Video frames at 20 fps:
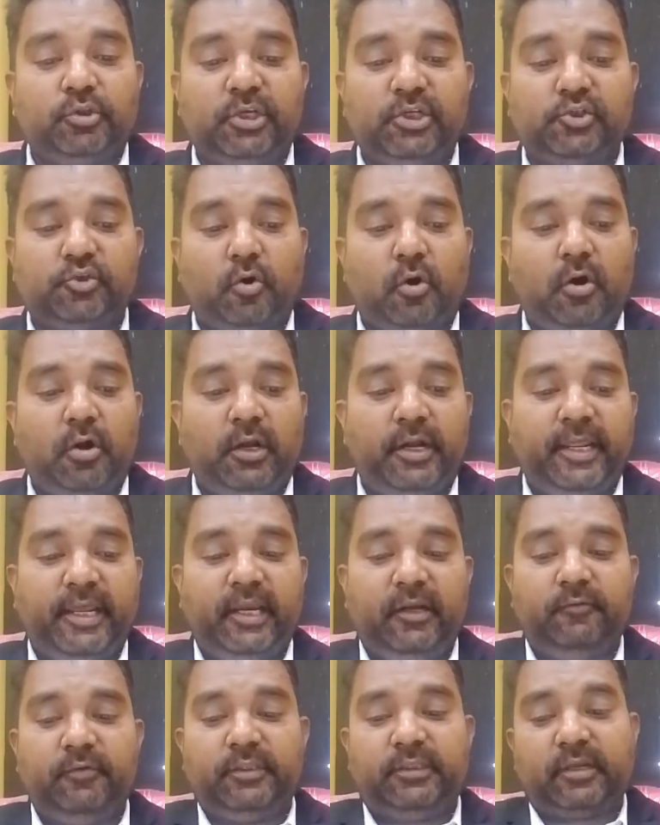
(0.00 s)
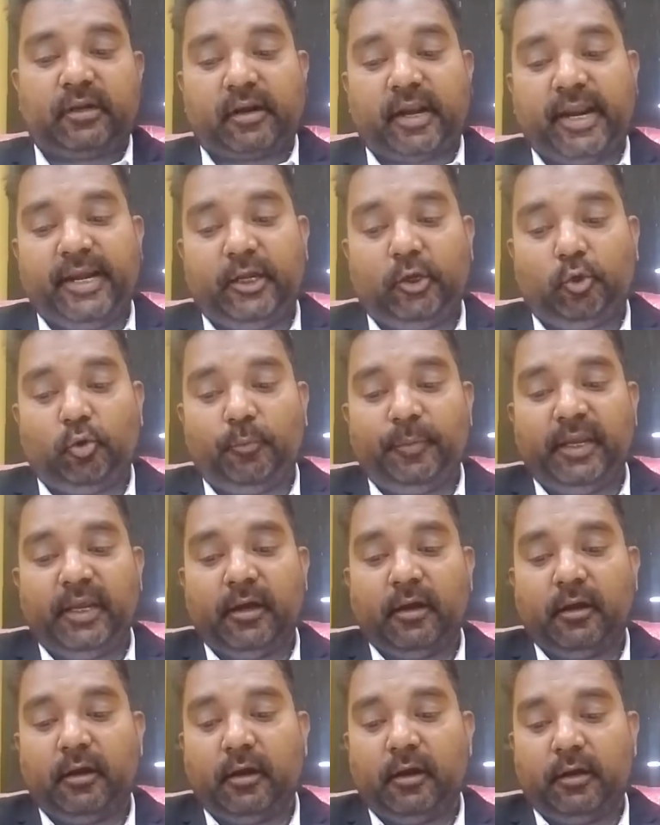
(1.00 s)
these all deal with right to be
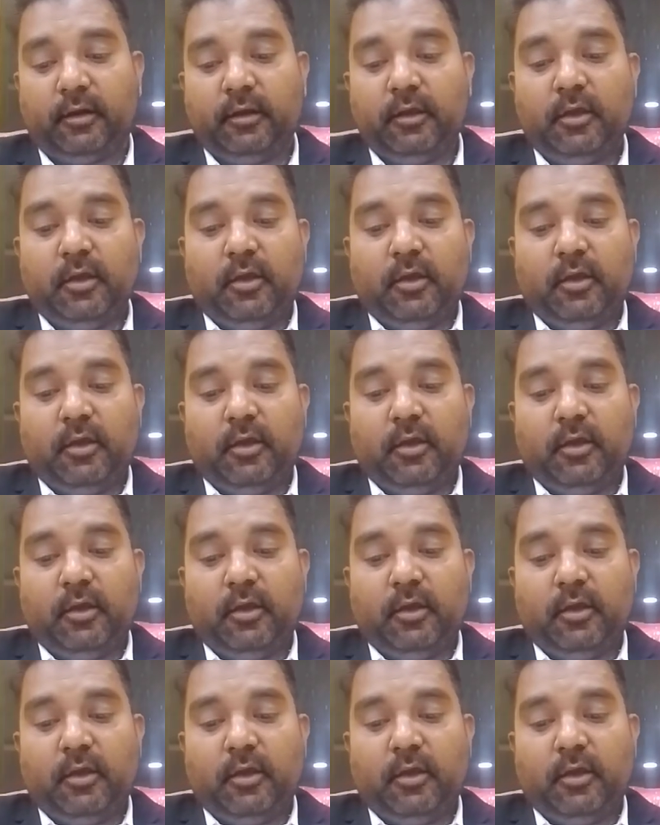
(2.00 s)
heard.